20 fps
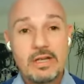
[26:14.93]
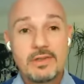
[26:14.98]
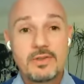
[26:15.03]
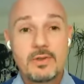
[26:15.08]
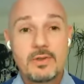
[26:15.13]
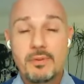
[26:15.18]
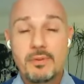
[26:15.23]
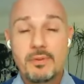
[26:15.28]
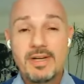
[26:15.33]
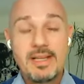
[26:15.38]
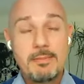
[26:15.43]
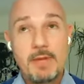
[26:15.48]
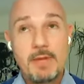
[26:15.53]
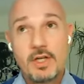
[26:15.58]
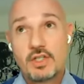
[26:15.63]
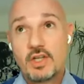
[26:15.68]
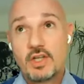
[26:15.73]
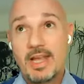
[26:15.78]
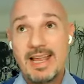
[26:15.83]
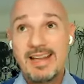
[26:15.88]
So pretty
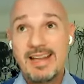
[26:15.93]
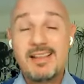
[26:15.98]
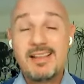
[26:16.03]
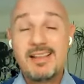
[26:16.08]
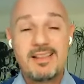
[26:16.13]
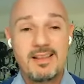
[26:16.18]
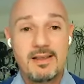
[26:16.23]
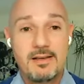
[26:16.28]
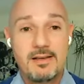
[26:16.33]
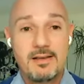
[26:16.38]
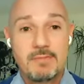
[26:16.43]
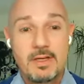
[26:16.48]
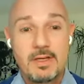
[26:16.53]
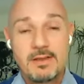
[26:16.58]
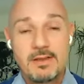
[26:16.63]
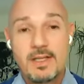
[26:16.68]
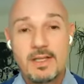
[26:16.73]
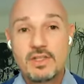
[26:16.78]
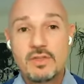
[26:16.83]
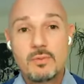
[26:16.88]
much anything
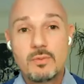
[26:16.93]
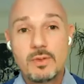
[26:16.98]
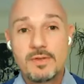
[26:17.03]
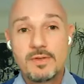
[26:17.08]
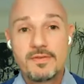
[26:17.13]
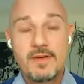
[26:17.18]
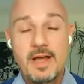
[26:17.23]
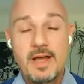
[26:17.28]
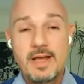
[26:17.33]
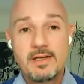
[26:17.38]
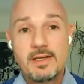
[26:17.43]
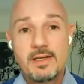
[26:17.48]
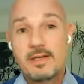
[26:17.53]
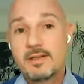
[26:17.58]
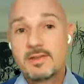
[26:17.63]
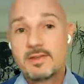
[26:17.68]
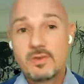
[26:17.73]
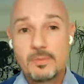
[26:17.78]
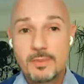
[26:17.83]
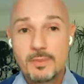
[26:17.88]
that you will find in
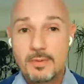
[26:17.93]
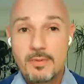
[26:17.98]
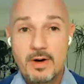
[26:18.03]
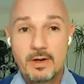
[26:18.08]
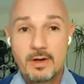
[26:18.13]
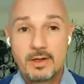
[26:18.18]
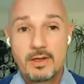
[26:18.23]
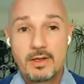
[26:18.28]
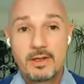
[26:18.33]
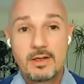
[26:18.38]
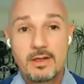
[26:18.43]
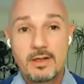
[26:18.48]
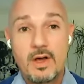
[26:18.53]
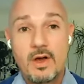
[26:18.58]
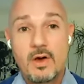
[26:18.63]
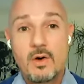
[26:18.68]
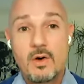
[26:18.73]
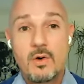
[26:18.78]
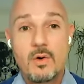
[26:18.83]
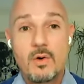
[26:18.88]
the supermarket
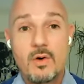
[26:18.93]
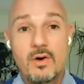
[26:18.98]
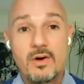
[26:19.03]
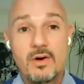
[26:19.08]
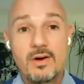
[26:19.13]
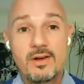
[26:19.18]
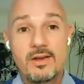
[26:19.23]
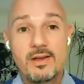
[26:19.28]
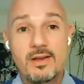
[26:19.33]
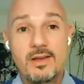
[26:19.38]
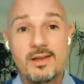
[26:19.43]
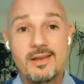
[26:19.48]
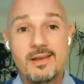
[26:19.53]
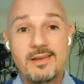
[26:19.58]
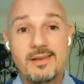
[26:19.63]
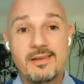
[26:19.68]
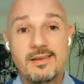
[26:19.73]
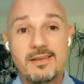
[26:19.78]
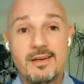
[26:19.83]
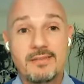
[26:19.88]
or
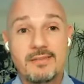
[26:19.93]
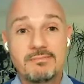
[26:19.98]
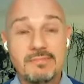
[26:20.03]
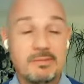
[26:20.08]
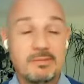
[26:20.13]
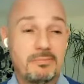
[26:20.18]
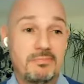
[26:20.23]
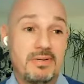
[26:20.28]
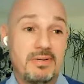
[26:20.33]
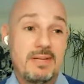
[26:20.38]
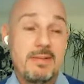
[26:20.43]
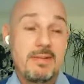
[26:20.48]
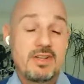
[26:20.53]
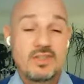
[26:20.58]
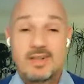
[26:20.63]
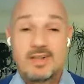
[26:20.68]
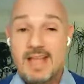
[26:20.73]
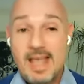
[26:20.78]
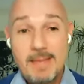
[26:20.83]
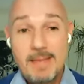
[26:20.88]
pretty
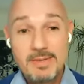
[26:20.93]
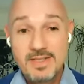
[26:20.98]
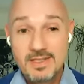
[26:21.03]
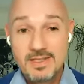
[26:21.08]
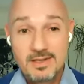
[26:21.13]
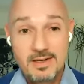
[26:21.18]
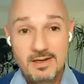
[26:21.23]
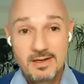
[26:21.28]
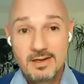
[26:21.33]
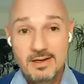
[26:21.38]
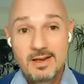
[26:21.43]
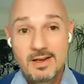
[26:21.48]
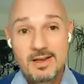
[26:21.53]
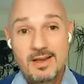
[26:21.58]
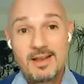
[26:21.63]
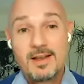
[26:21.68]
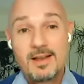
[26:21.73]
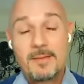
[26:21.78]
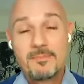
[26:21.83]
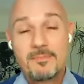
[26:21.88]
much on Amazon
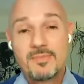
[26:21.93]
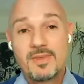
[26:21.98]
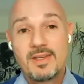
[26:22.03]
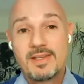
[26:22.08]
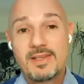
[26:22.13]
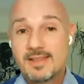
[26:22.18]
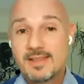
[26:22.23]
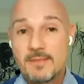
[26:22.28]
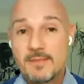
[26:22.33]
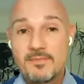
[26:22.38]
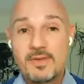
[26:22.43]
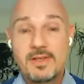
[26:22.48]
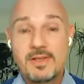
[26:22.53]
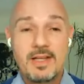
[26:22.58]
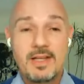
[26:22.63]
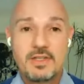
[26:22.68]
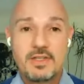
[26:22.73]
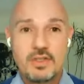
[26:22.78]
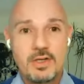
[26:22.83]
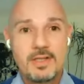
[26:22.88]
is
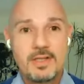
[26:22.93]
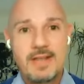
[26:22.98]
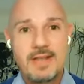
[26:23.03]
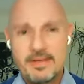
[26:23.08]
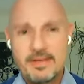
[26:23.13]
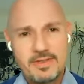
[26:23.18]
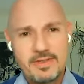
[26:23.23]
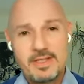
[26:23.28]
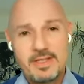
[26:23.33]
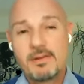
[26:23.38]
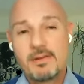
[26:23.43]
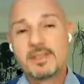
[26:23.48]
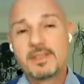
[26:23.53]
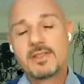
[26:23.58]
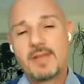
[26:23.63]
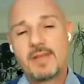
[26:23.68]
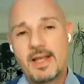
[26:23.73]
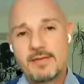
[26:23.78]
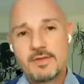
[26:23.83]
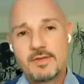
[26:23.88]
something that you can definitely
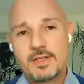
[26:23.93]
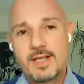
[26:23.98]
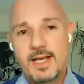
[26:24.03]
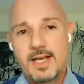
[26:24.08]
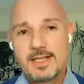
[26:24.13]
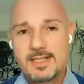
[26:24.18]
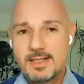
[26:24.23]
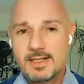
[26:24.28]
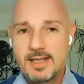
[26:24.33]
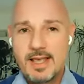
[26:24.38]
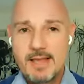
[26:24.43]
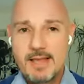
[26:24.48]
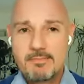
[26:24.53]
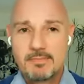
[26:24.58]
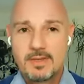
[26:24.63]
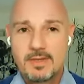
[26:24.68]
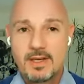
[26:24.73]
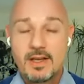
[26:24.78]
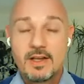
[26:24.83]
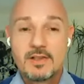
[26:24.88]
also advertise in
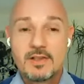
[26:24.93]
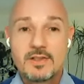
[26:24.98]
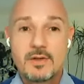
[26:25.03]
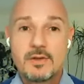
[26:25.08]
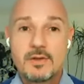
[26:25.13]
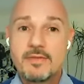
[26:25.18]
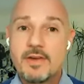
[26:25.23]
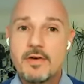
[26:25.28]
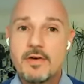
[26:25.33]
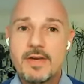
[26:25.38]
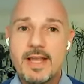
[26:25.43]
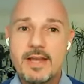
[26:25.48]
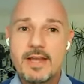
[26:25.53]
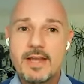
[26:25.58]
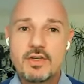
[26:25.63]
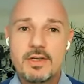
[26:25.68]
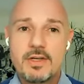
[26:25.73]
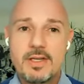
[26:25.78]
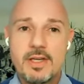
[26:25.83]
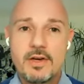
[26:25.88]
game. So the
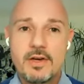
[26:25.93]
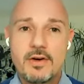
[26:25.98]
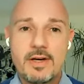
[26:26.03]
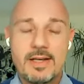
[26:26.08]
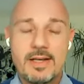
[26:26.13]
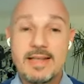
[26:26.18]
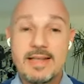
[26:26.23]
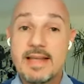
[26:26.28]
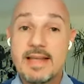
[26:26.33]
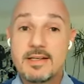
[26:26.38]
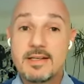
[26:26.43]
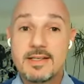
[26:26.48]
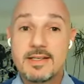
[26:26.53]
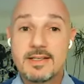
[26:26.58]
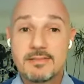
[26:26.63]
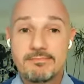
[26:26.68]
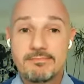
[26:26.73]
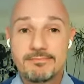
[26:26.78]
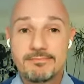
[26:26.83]
variation here is endless.